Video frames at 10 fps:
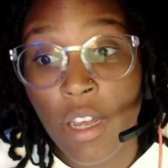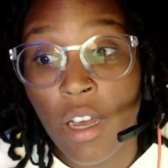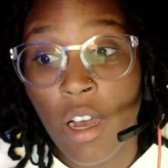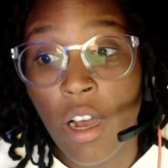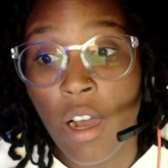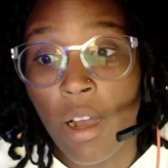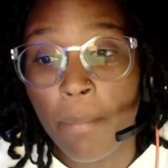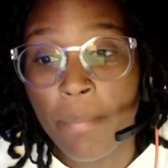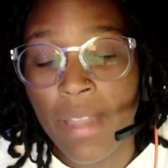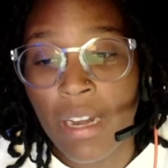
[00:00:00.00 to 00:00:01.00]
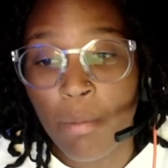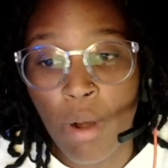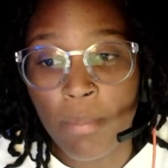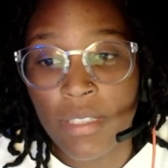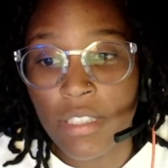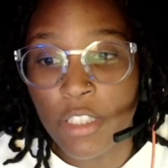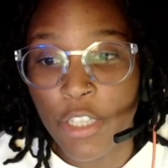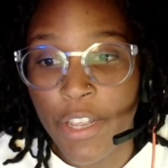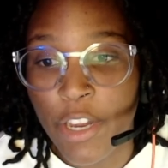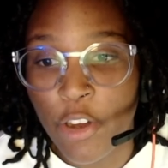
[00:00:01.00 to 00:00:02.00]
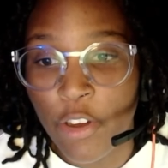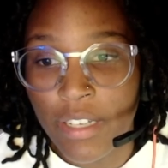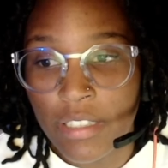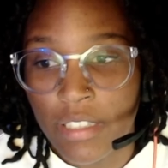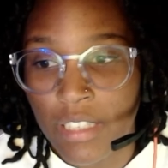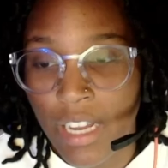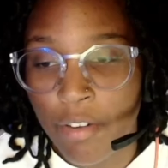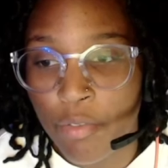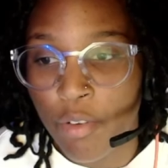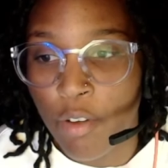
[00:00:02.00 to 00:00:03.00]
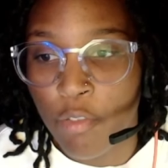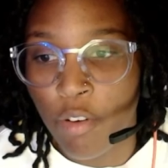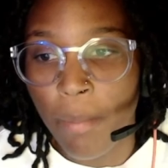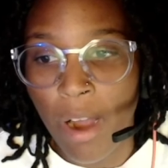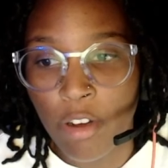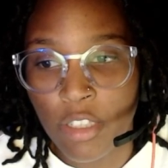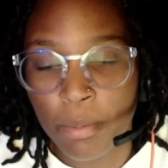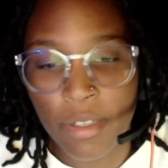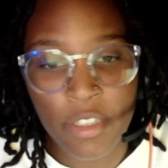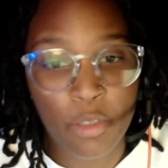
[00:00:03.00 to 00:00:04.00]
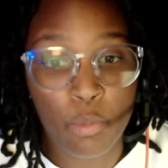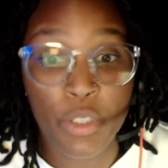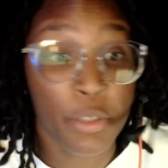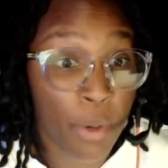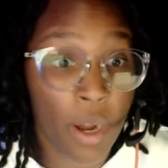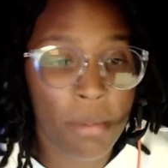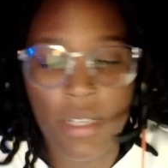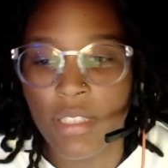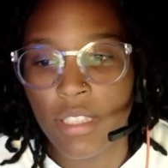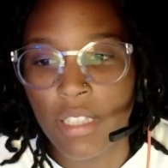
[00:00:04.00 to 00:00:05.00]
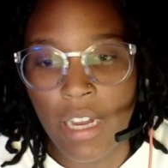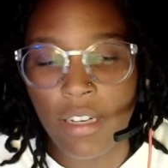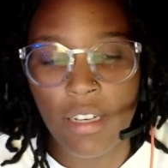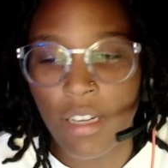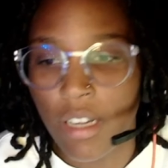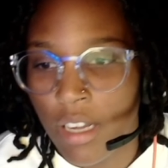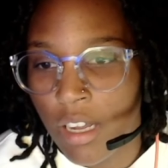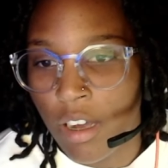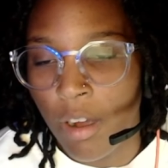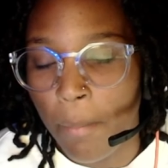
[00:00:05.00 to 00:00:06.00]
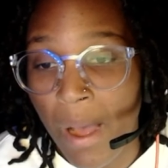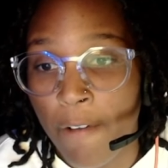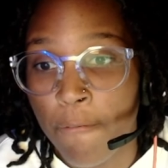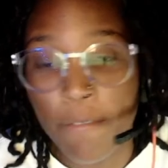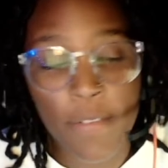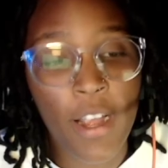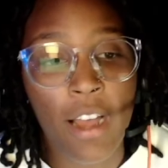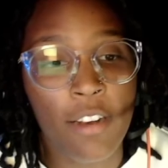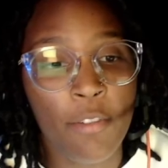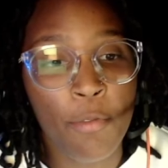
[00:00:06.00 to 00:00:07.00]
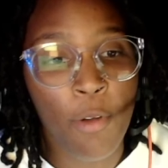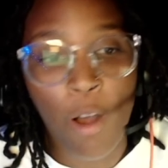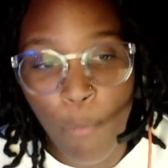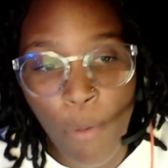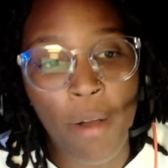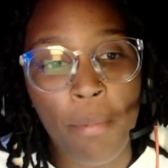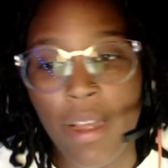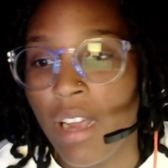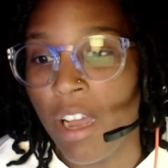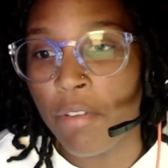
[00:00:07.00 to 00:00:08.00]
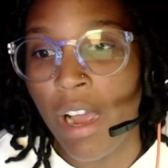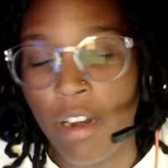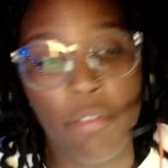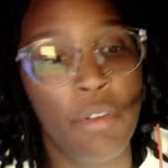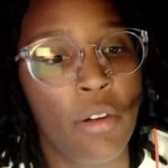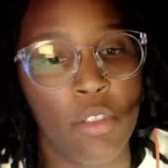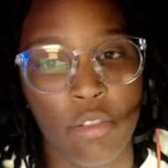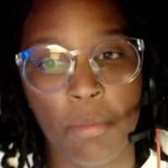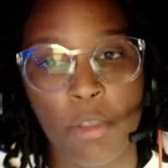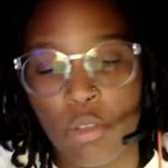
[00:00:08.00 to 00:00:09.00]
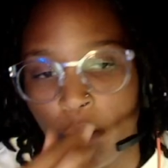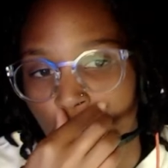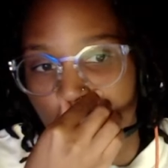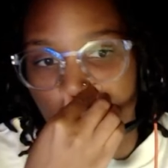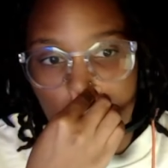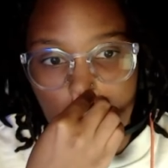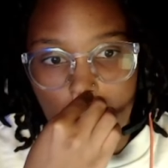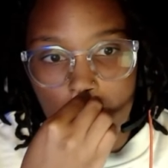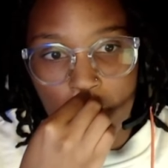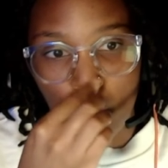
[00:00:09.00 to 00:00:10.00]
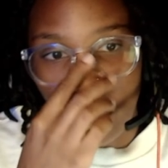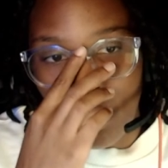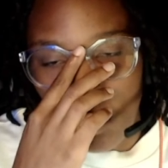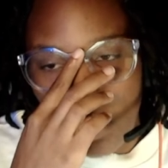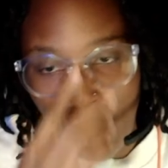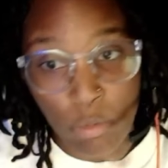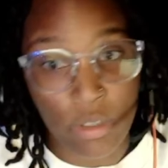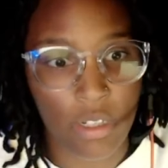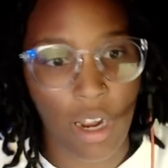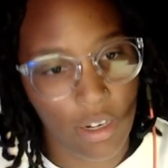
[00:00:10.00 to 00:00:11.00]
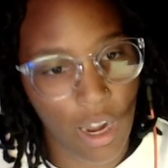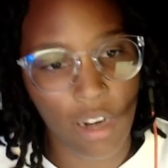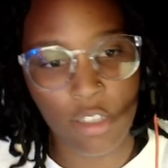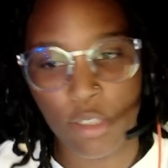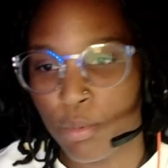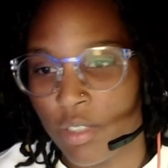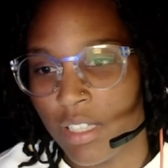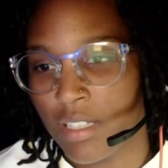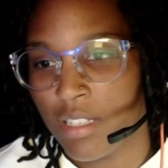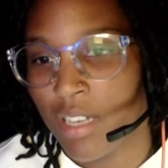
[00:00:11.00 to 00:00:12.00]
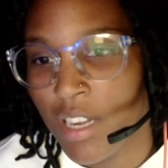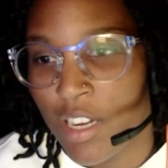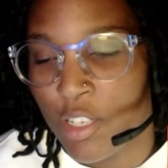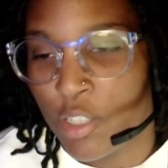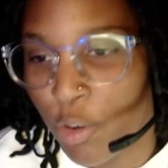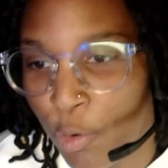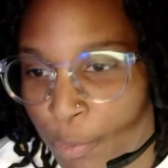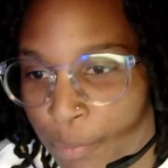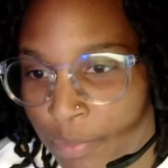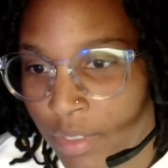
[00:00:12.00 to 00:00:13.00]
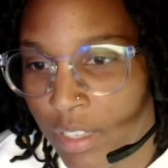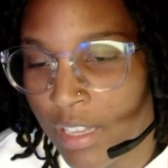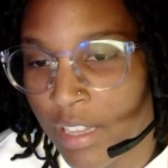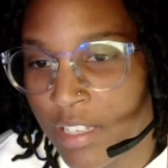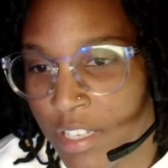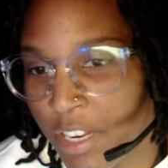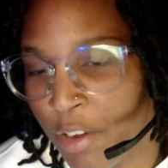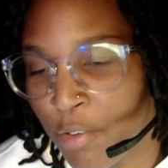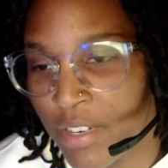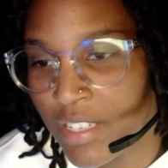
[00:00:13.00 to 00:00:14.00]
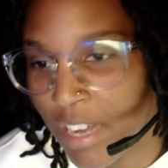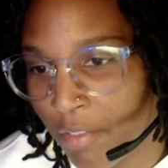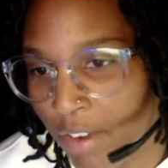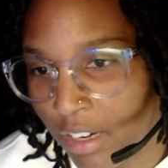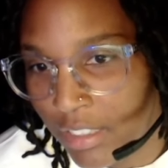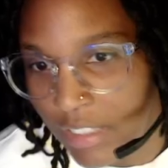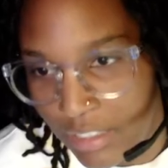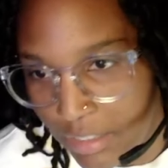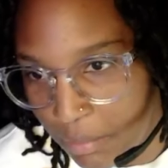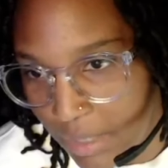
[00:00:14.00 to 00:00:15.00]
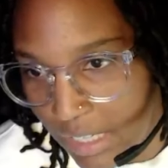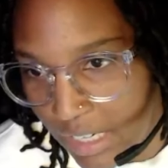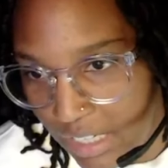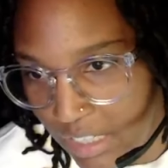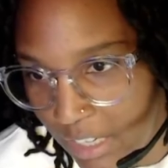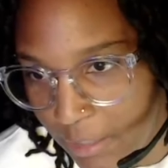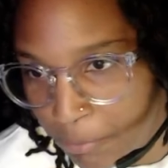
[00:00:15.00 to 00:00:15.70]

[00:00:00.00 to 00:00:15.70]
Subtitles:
that it promises us secure and safe from our experience, which probably isn't likely. I've got a while back, I've gotten a virus from using one of these sites as well when I was not knowledgeable of this. So secure and safe kind of doesn't mean anything.